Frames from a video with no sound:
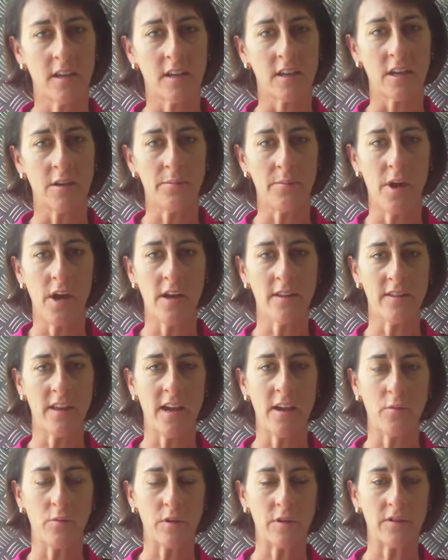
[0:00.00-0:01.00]
combine
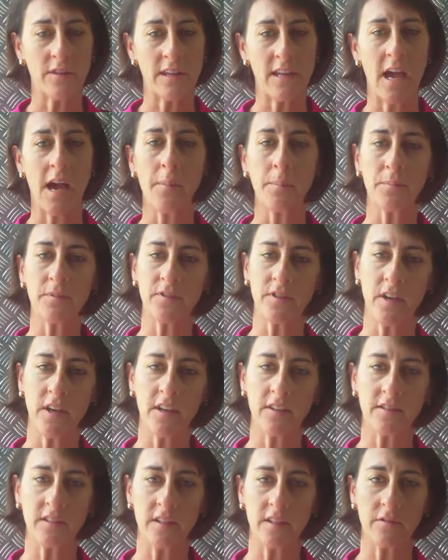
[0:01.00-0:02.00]
that with the
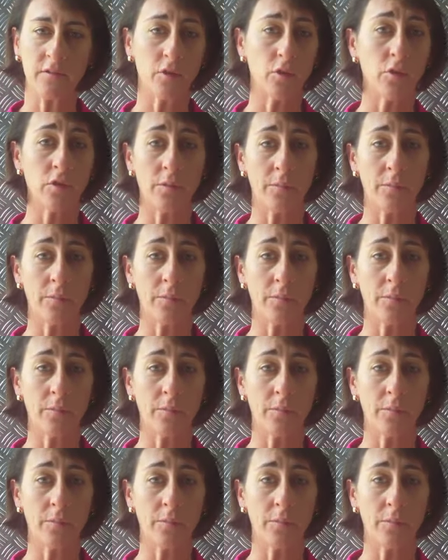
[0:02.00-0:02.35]
upsizing of all